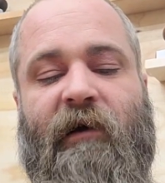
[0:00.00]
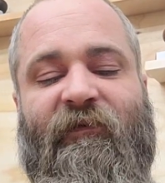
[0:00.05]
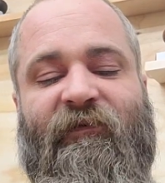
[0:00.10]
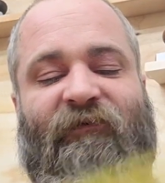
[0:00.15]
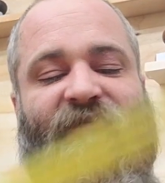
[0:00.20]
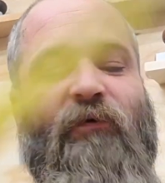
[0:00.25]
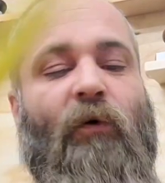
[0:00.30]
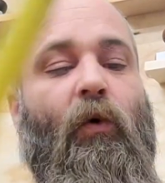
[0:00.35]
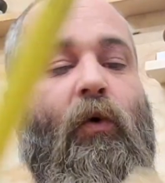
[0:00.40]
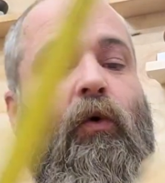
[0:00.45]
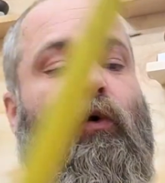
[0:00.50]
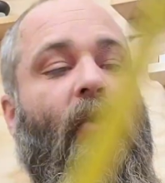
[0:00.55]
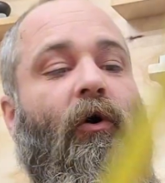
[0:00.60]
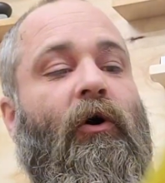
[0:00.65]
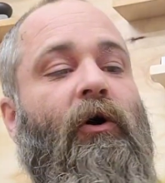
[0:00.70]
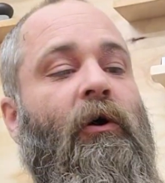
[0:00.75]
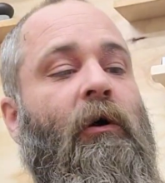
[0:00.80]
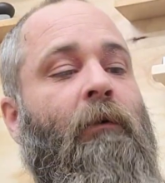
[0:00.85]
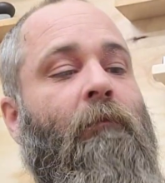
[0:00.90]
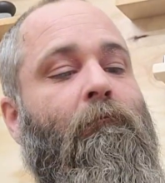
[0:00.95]

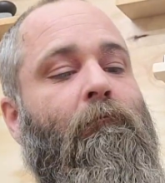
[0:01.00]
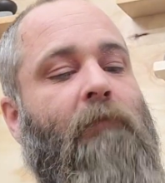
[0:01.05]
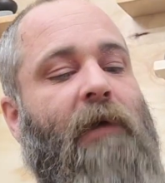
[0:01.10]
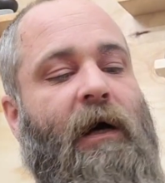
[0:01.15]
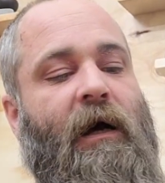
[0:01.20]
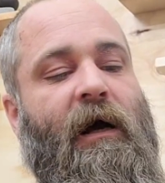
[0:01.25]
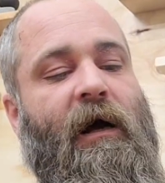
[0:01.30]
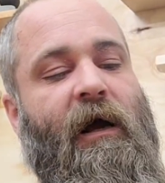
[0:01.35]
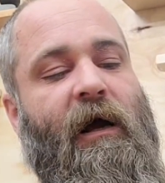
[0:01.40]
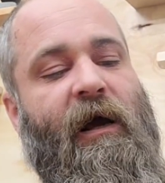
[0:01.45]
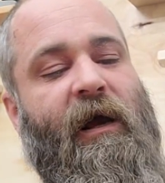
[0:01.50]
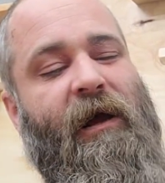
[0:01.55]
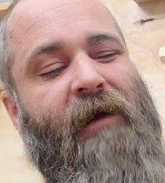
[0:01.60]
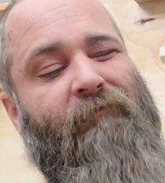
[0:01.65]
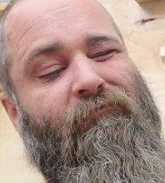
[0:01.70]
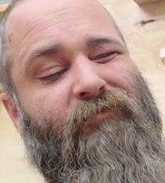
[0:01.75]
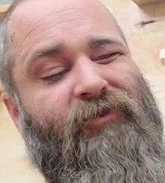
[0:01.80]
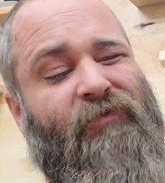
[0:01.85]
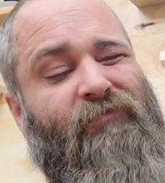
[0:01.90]
4 by